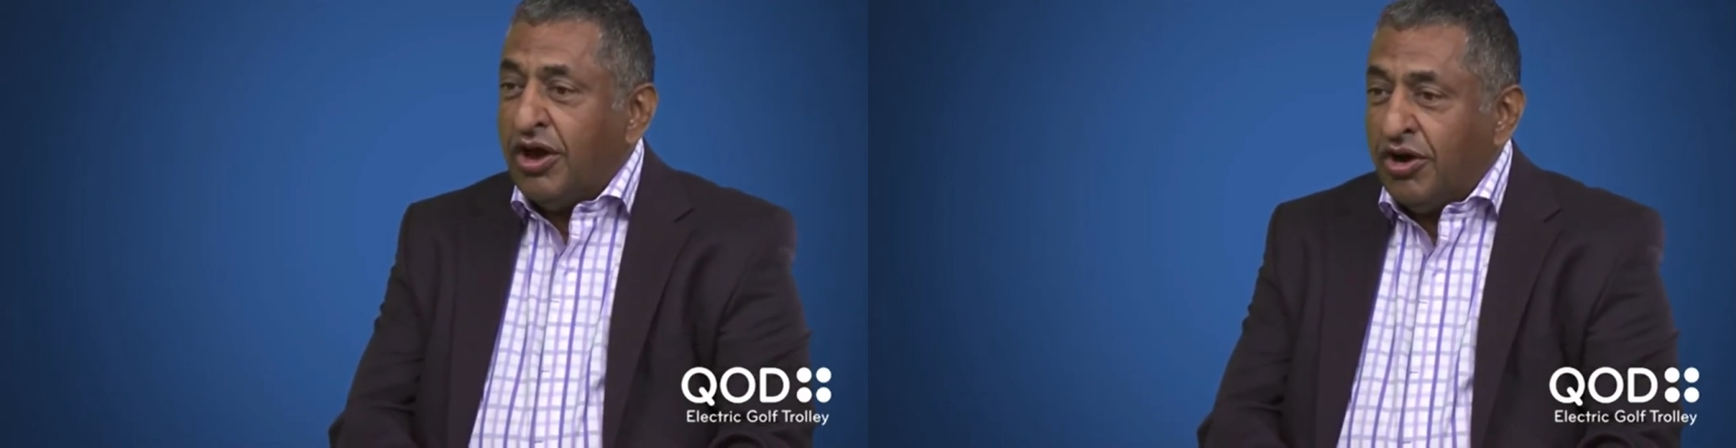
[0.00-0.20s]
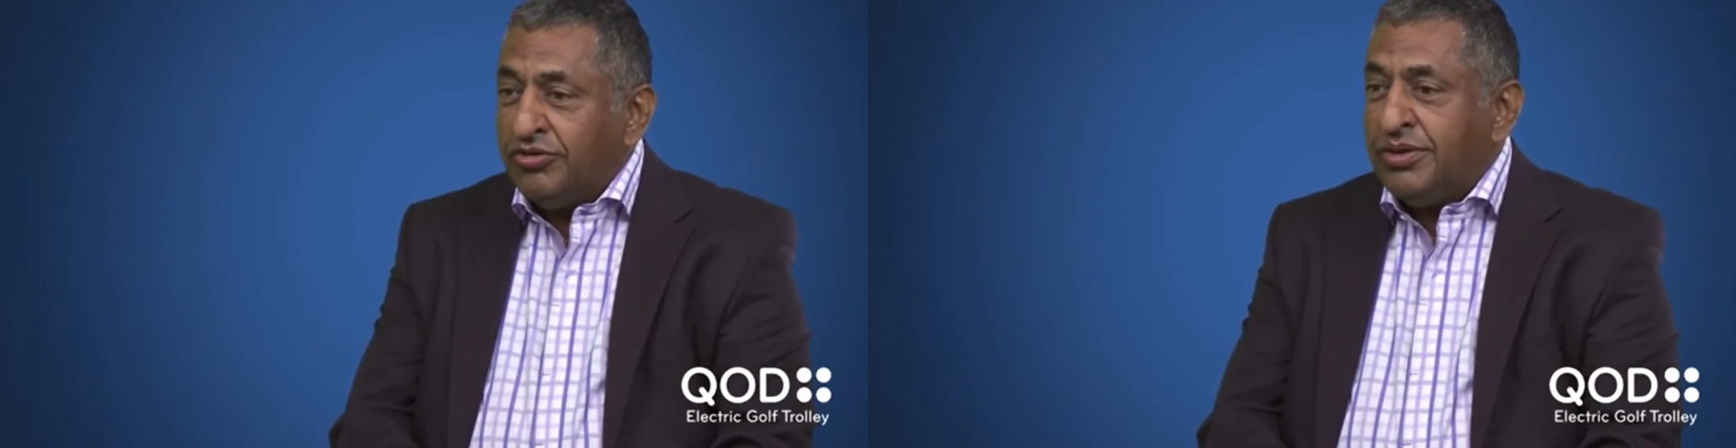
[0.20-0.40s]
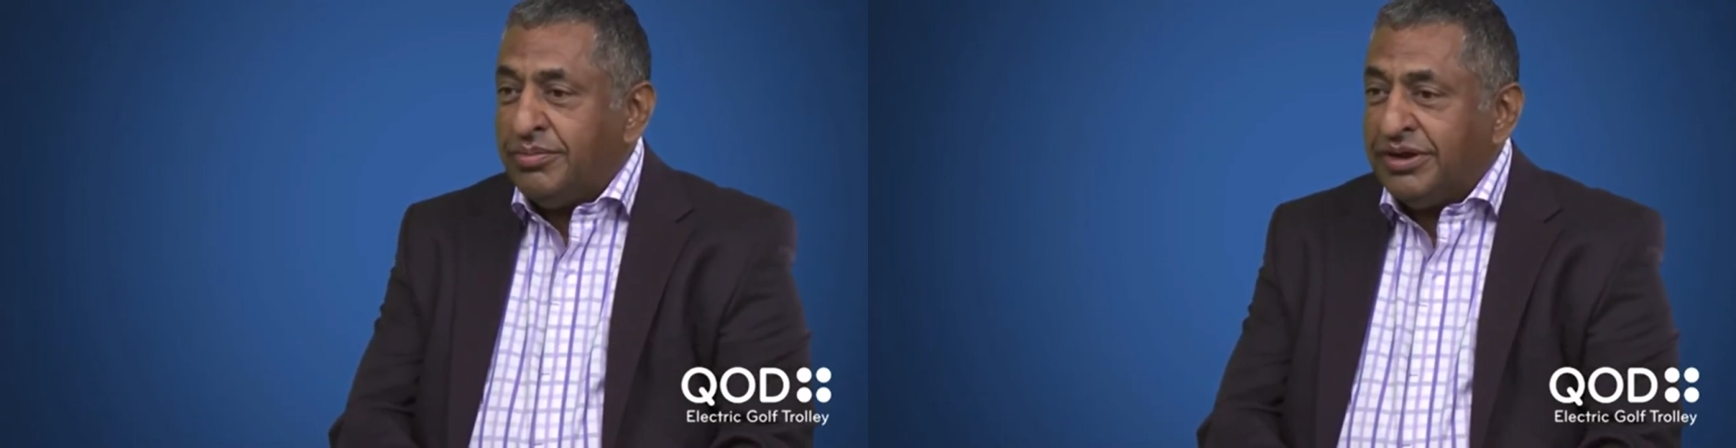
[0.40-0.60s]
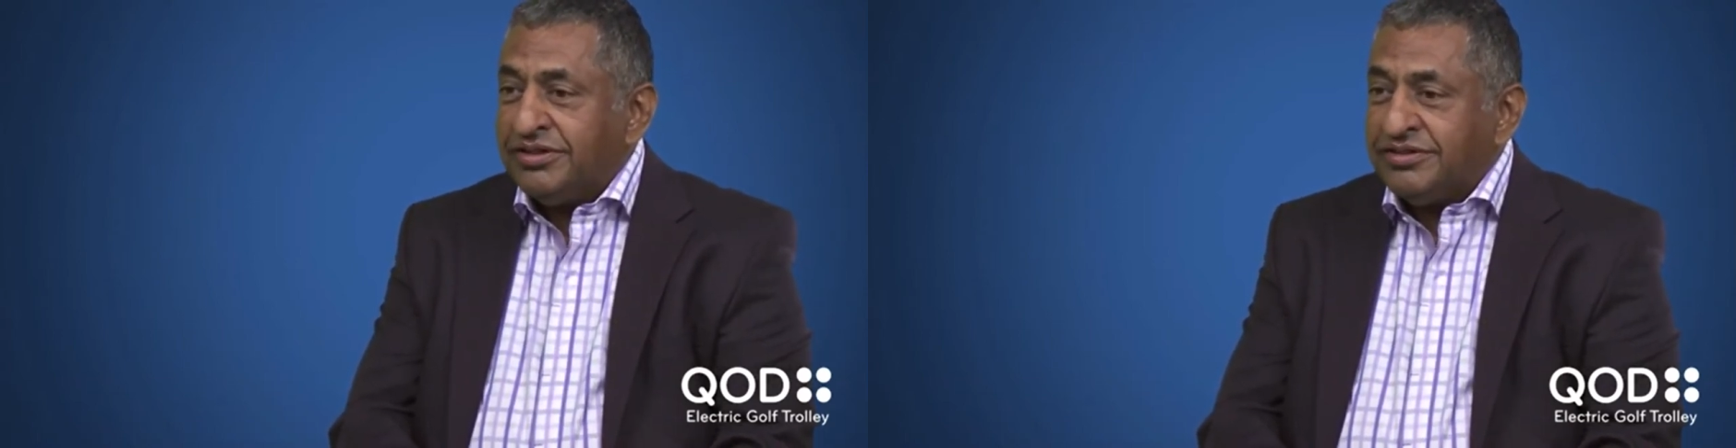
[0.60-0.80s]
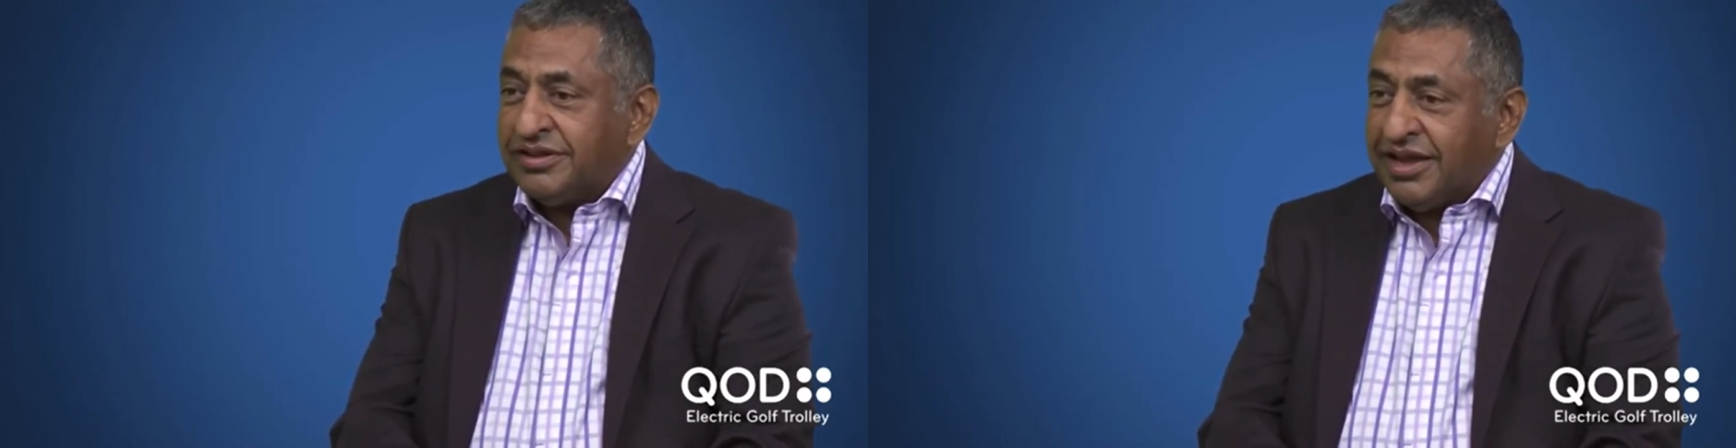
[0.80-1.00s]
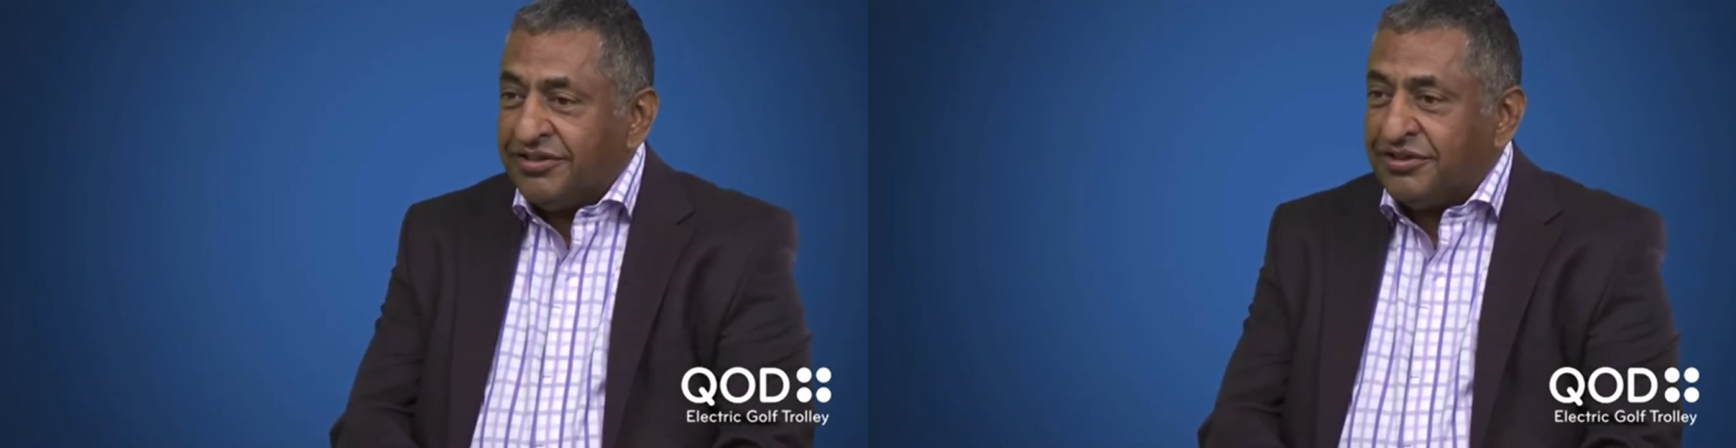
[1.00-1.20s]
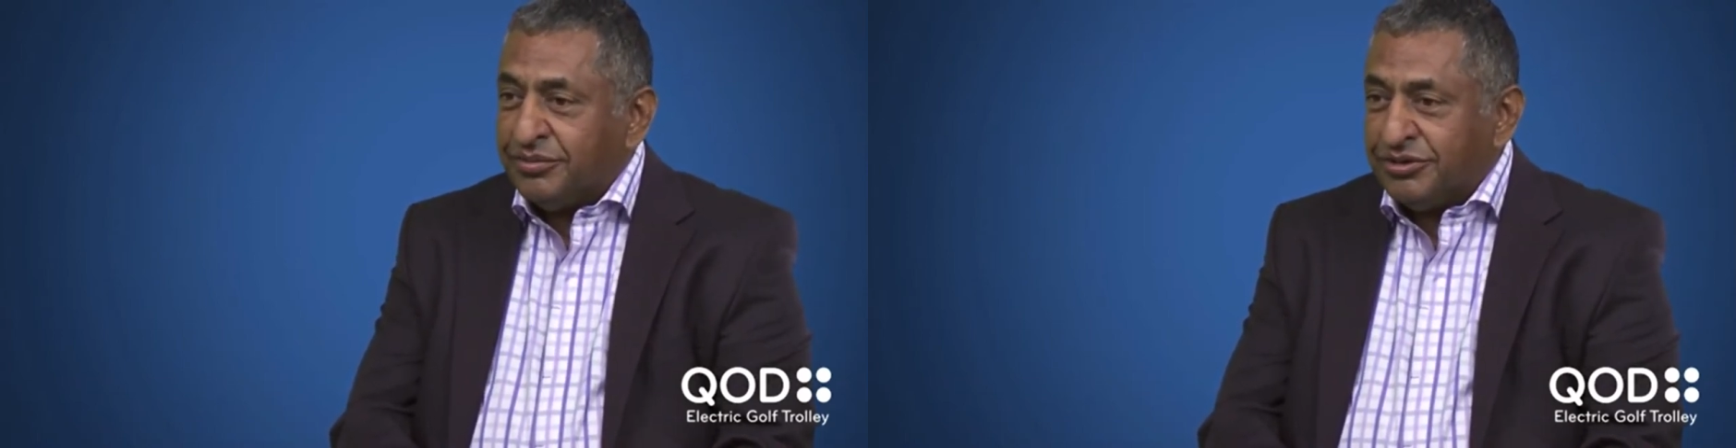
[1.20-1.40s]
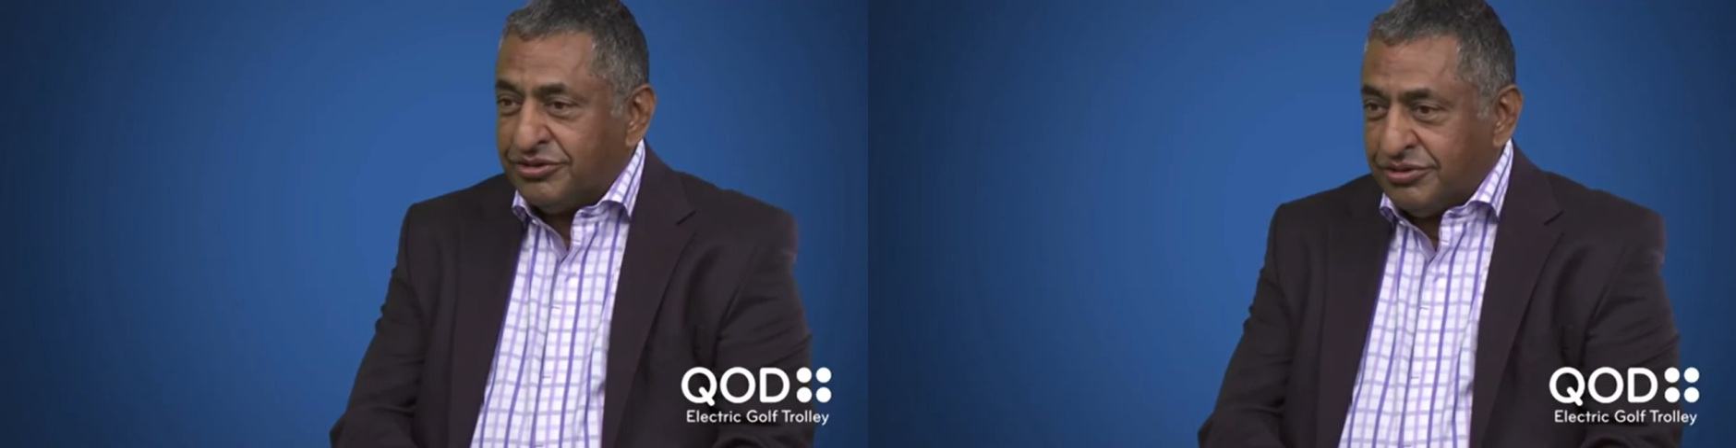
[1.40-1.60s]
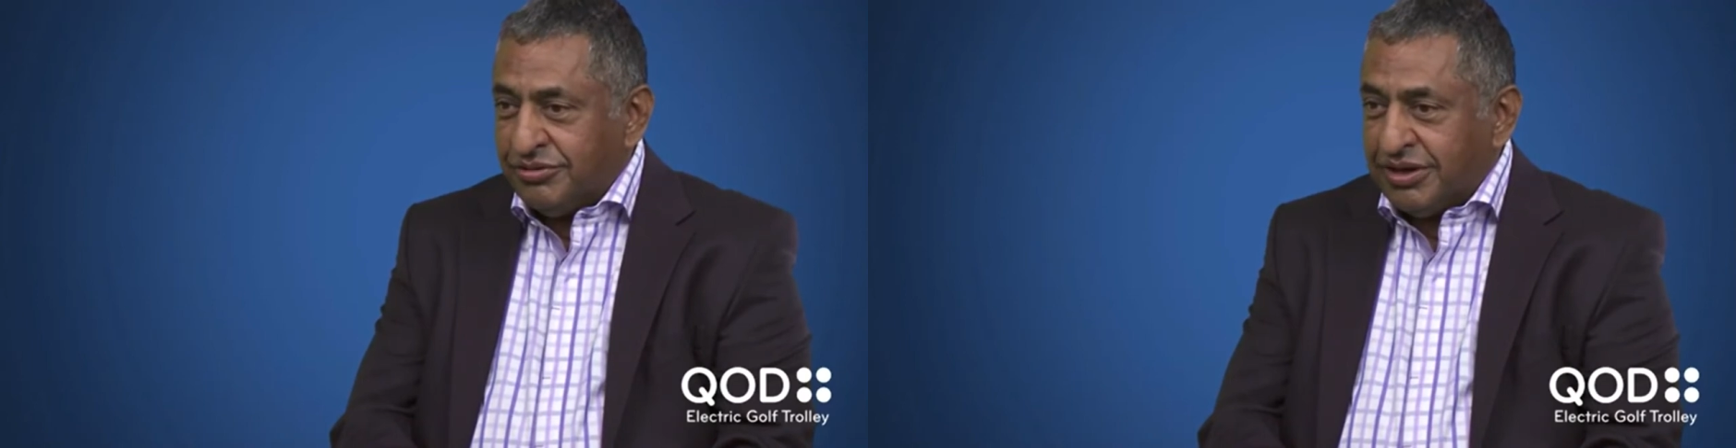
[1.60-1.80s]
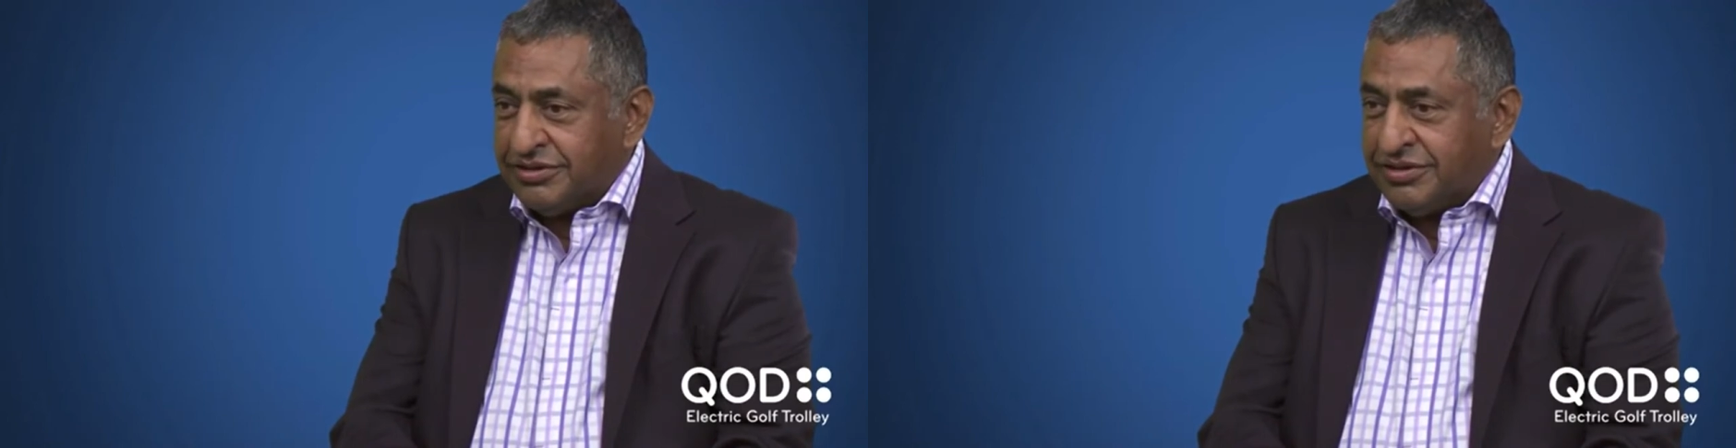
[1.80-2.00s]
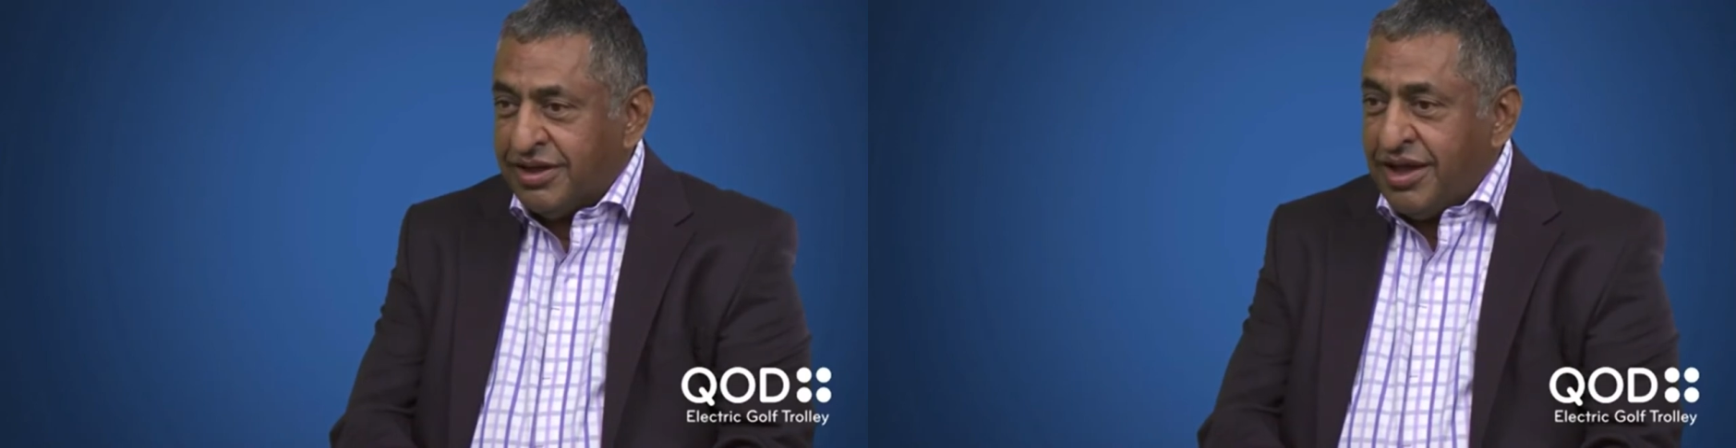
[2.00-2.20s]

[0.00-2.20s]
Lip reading: only brings the customers to us.